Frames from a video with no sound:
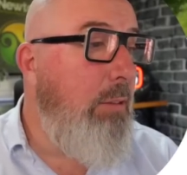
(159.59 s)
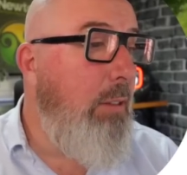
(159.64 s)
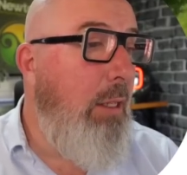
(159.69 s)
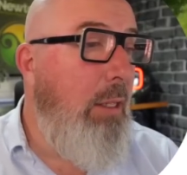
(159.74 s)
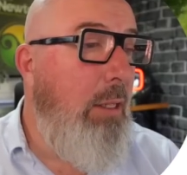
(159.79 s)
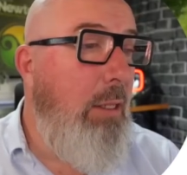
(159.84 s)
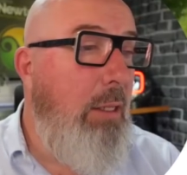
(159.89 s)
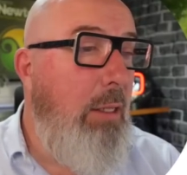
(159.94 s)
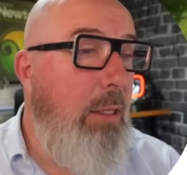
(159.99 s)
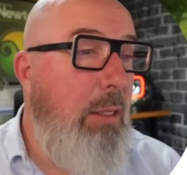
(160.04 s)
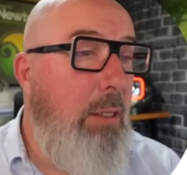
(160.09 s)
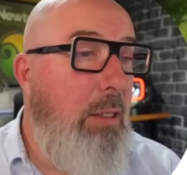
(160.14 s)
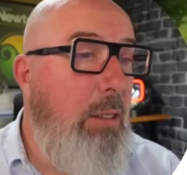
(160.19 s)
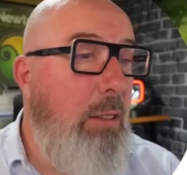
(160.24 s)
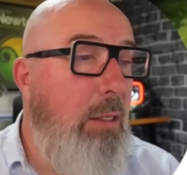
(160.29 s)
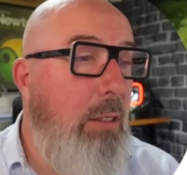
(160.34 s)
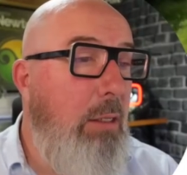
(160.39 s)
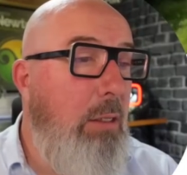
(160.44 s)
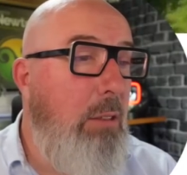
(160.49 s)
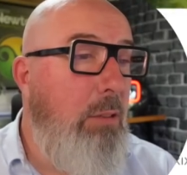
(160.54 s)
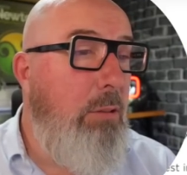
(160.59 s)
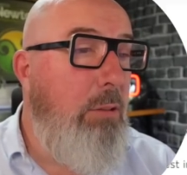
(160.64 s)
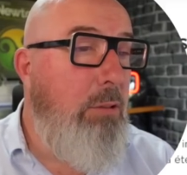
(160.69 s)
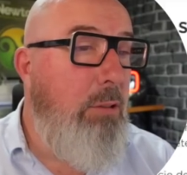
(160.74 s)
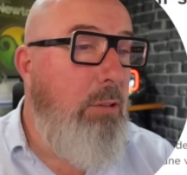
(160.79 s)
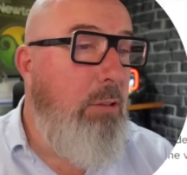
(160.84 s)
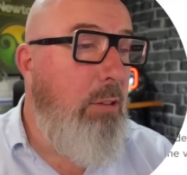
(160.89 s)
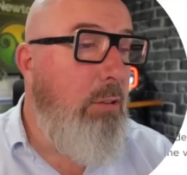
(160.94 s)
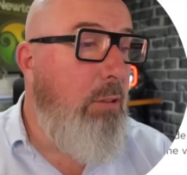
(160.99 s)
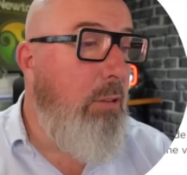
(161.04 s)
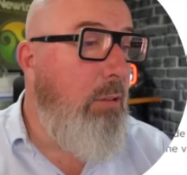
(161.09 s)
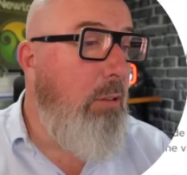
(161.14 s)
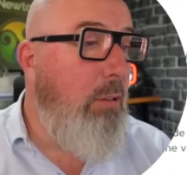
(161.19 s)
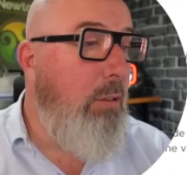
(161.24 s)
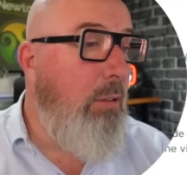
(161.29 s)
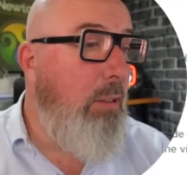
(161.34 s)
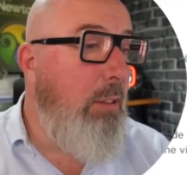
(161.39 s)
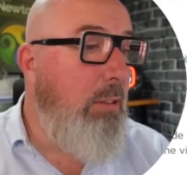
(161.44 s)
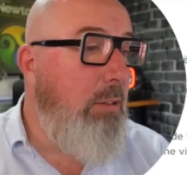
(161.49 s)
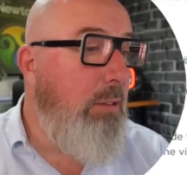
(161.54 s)

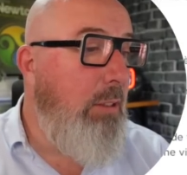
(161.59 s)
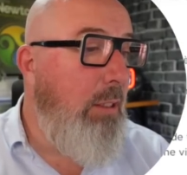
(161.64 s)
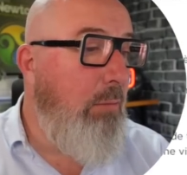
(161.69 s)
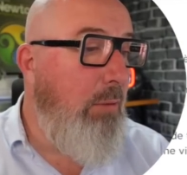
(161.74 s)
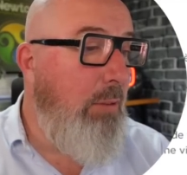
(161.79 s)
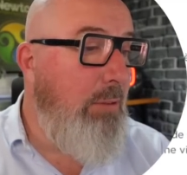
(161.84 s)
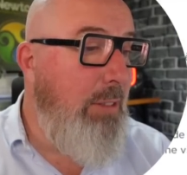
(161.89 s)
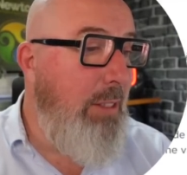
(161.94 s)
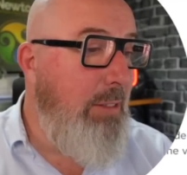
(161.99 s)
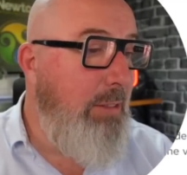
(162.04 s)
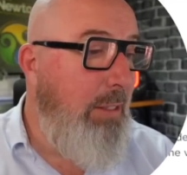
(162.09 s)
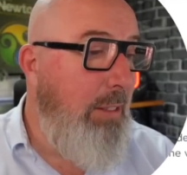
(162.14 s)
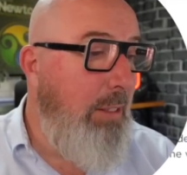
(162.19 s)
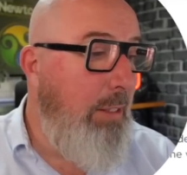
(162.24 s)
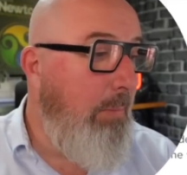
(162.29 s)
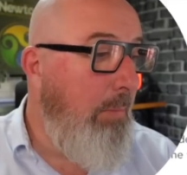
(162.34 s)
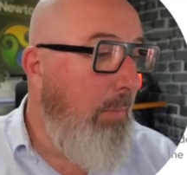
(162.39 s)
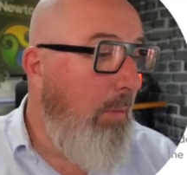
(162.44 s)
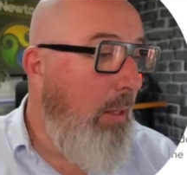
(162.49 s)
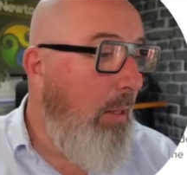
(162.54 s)
let's see what it says here.